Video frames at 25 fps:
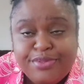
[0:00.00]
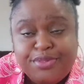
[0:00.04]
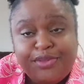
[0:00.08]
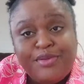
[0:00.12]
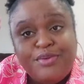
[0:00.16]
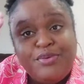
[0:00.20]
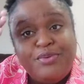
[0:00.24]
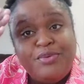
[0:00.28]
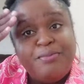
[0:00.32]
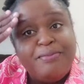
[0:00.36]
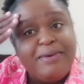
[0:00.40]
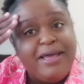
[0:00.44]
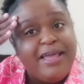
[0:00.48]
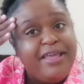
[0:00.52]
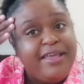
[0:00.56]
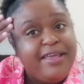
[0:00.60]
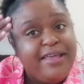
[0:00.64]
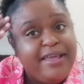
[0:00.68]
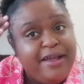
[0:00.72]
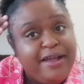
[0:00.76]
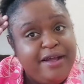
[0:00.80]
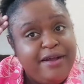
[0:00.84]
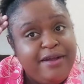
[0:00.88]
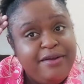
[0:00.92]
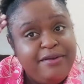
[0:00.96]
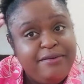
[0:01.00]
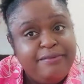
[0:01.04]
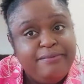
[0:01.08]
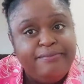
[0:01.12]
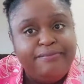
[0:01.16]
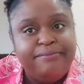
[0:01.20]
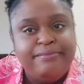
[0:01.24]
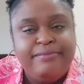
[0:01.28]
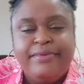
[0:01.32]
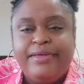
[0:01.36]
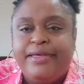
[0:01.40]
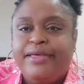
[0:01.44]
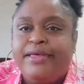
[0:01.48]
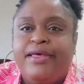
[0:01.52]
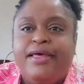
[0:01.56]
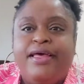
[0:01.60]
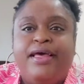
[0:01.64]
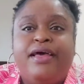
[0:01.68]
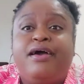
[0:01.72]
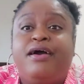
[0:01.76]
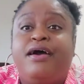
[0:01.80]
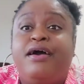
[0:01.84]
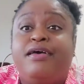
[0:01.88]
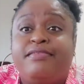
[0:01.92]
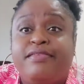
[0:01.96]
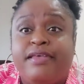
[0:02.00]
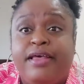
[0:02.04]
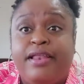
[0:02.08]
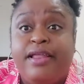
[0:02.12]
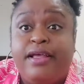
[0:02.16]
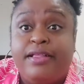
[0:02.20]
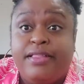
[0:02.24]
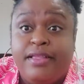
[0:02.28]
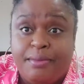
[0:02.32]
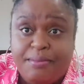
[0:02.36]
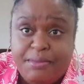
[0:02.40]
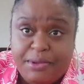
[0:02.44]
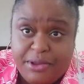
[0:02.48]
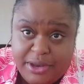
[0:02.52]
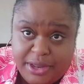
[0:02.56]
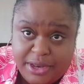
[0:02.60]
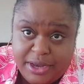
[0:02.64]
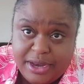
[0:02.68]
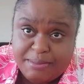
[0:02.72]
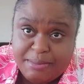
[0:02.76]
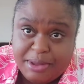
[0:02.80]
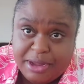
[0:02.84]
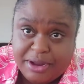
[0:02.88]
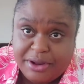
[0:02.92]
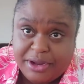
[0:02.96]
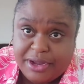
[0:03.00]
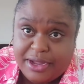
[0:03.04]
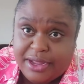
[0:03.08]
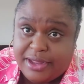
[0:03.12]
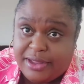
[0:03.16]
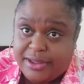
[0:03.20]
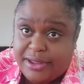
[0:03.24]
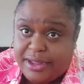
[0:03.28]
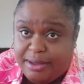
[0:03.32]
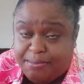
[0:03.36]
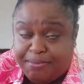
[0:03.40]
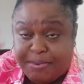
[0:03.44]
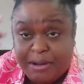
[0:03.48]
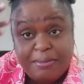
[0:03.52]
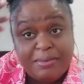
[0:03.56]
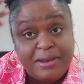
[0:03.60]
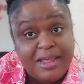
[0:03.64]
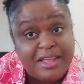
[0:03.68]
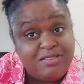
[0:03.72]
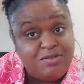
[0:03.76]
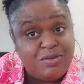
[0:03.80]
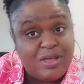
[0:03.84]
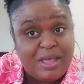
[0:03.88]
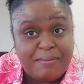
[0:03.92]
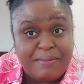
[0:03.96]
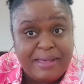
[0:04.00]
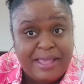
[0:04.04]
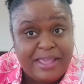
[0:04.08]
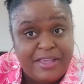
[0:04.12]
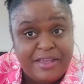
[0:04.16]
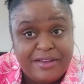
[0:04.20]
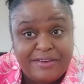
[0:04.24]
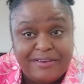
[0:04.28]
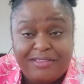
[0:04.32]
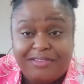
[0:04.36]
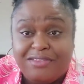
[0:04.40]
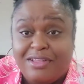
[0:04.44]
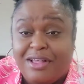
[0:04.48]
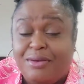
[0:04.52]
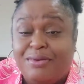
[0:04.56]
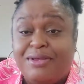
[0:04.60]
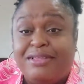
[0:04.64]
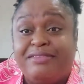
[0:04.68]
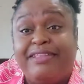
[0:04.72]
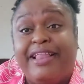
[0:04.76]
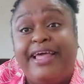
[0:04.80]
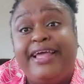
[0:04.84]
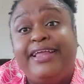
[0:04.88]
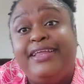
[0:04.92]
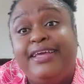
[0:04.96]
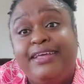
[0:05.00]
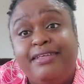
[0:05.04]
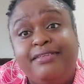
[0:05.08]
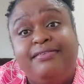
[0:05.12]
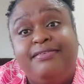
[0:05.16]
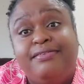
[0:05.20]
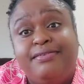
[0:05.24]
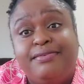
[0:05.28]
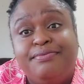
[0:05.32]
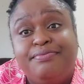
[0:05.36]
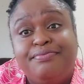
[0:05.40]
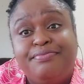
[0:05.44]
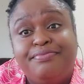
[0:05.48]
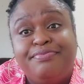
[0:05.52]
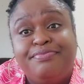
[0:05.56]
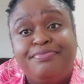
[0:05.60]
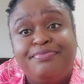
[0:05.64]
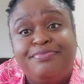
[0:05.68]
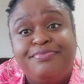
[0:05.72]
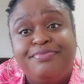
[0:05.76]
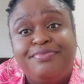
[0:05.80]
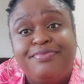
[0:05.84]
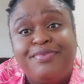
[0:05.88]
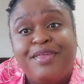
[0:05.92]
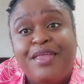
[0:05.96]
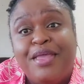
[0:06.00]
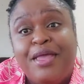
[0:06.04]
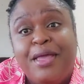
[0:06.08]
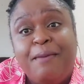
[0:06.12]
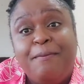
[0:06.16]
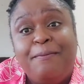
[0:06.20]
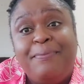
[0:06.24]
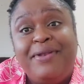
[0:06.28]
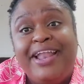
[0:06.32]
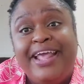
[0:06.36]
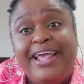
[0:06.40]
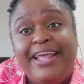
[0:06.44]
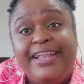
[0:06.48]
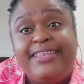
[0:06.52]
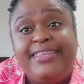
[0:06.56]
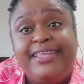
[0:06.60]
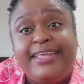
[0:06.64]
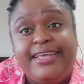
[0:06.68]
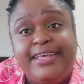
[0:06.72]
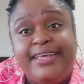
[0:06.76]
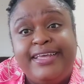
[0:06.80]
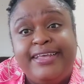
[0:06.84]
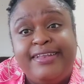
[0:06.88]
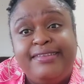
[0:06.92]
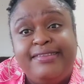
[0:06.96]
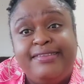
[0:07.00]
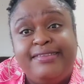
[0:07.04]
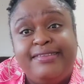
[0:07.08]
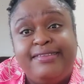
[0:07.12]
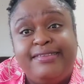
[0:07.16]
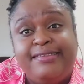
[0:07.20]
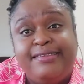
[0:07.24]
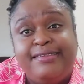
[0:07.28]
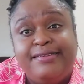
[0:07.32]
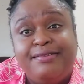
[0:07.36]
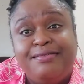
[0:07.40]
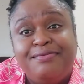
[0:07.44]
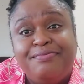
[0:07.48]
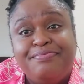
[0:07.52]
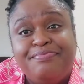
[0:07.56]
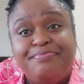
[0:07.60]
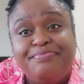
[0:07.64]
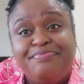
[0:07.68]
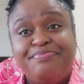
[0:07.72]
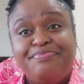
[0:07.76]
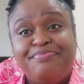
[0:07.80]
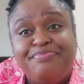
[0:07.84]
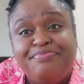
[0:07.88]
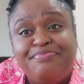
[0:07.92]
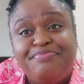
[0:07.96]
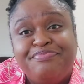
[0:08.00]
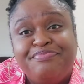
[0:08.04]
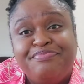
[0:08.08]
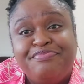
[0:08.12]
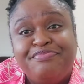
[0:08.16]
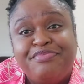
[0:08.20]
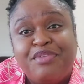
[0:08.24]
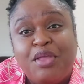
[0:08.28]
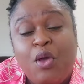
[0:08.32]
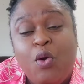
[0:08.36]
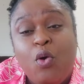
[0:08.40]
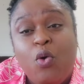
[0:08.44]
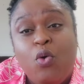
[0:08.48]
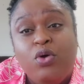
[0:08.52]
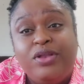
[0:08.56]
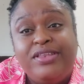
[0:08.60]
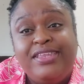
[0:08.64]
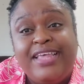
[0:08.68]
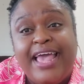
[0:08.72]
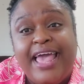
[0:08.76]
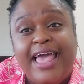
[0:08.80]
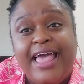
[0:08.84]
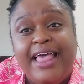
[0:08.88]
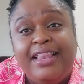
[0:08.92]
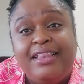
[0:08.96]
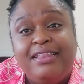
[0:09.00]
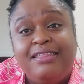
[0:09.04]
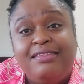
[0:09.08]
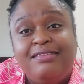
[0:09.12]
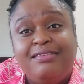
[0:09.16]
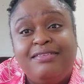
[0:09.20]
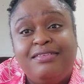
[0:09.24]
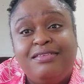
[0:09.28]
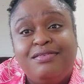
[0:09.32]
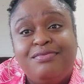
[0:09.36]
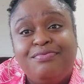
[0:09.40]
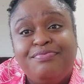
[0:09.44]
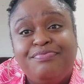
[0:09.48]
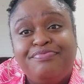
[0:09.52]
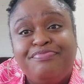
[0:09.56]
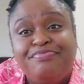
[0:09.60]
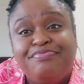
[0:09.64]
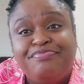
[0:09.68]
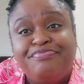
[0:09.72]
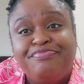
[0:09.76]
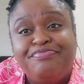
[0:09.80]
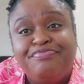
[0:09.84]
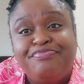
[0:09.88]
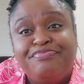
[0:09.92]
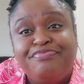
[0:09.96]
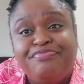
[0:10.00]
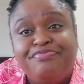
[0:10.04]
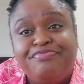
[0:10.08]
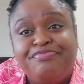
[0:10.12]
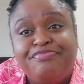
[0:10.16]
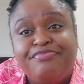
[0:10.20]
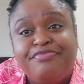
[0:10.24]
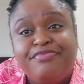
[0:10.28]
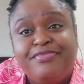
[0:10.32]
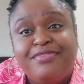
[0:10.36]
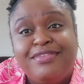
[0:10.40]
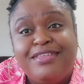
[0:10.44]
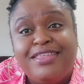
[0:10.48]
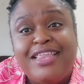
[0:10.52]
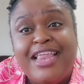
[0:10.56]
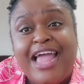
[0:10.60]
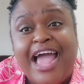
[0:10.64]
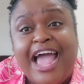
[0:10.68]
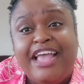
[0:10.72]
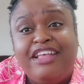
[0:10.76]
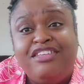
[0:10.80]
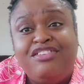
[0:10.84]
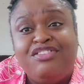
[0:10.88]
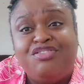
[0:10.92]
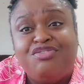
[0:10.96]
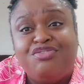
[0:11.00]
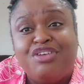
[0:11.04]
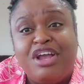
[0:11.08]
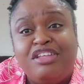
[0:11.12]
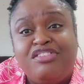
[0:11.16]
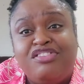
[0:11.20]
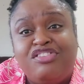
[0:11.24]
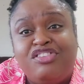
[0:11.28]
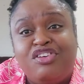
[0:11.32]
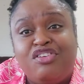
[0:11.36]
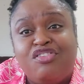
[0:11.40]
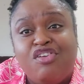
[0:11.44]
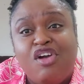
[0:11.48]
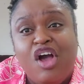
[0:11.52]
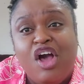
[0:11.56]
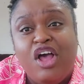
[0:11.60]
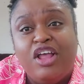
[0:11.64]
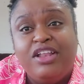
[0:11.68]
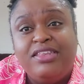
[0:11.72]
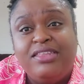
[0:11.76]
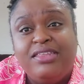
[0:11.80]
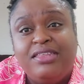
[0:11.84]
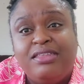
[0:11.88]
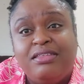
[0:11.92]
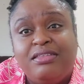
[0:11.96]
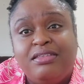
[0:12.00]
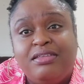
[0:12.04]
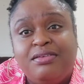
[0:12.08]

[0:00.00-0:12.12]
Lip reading: To do my hair costs a lot of money in America. That's why my hair is always like this. Plane tickets, hotels, nice restaurants,